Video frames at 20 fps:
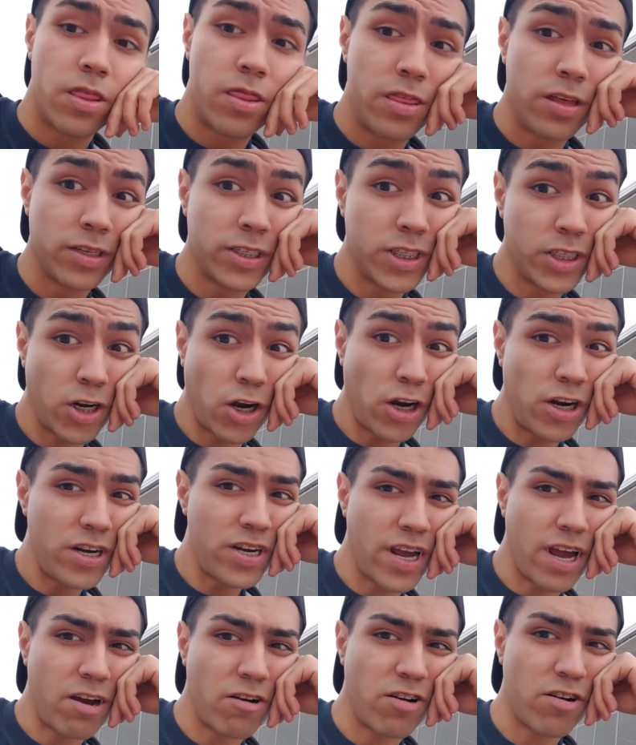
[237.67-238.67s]
the Star
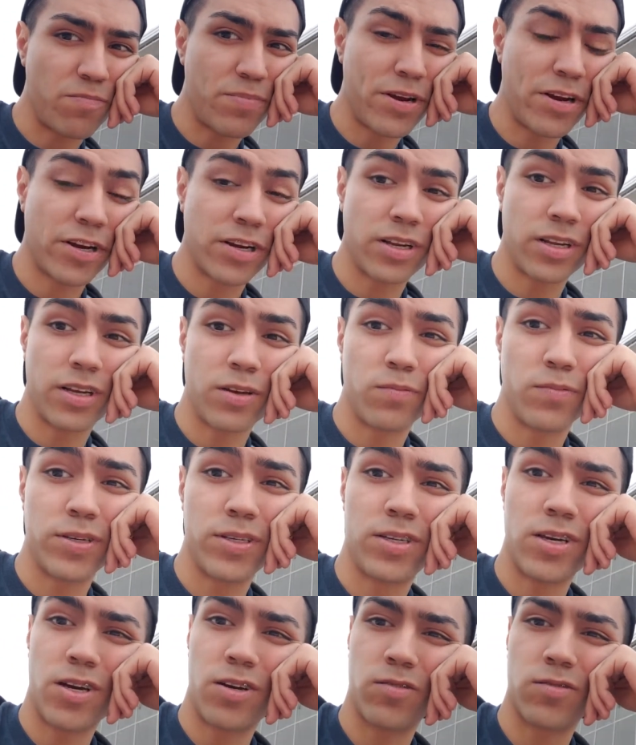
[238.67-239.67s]
Tower. Apparently we
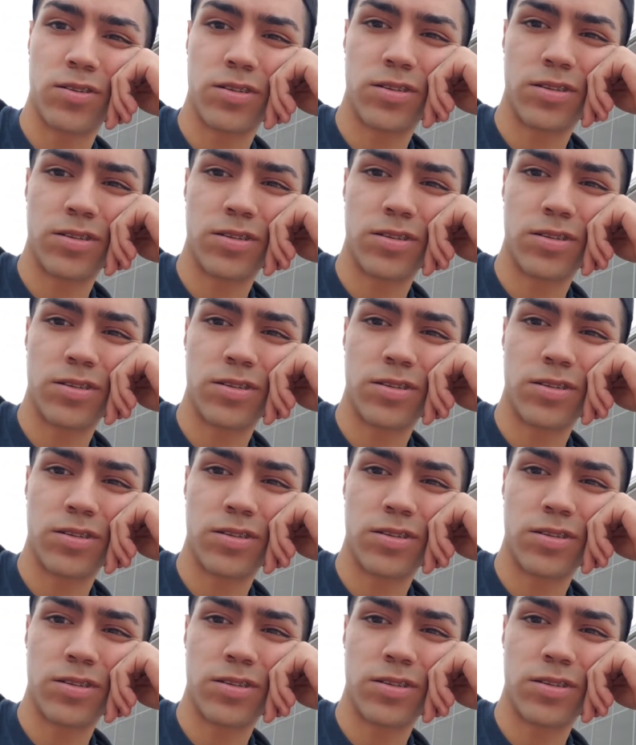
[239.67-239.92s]
don't.